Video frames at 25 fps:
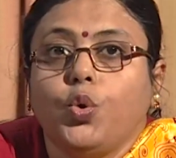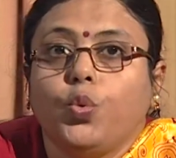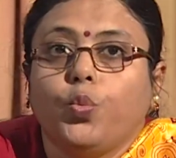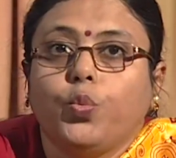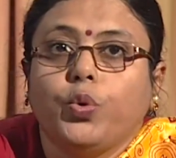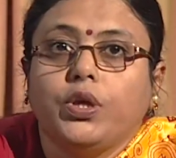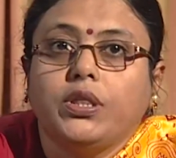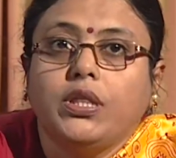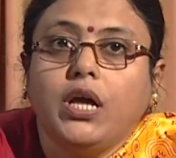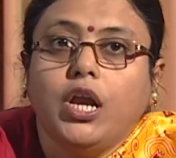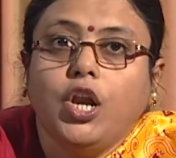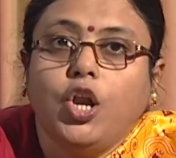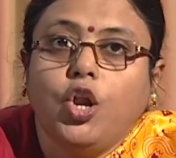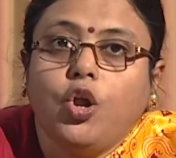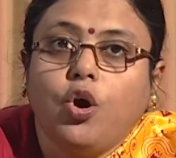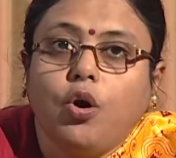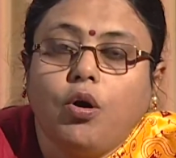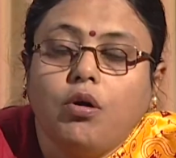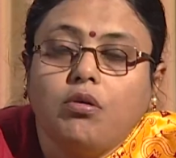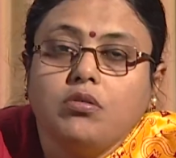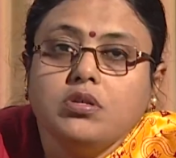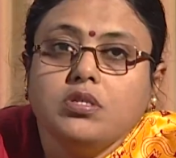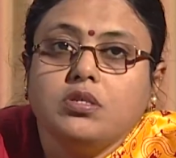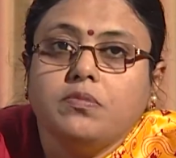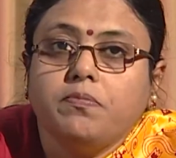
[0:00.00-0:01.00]
with the
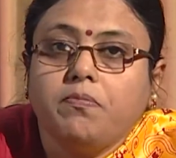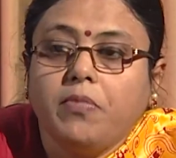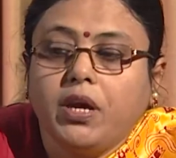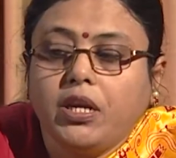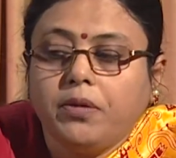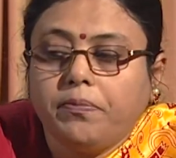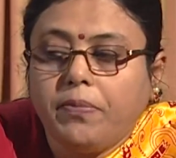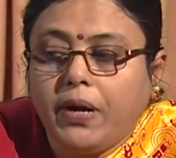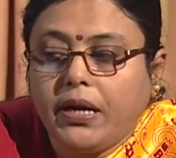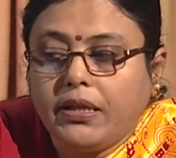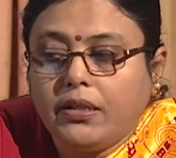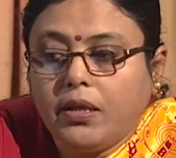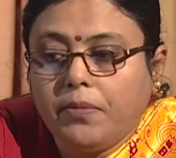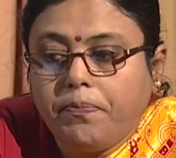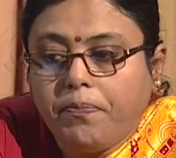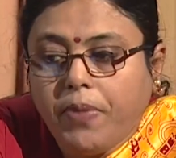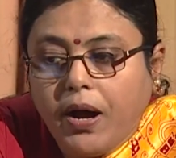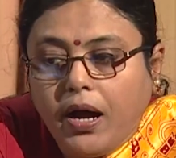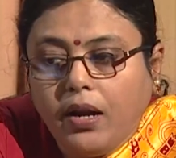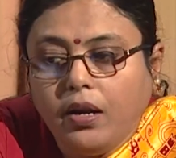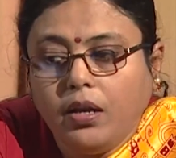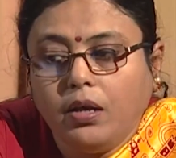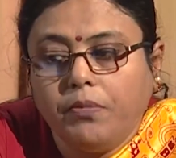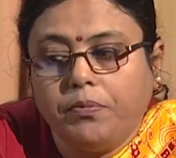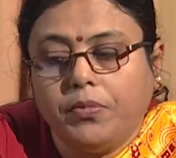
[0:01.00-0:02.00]
laws made by the
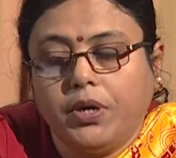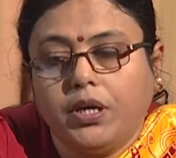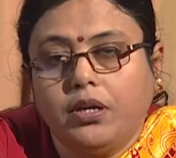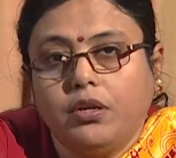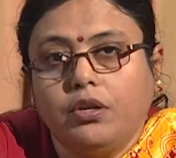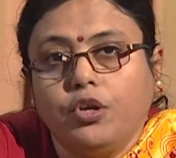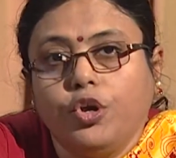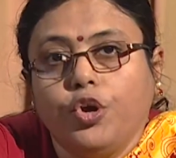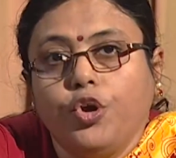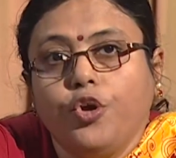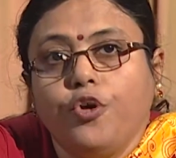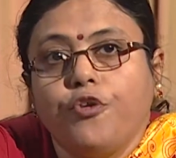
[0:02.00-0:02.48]
parliament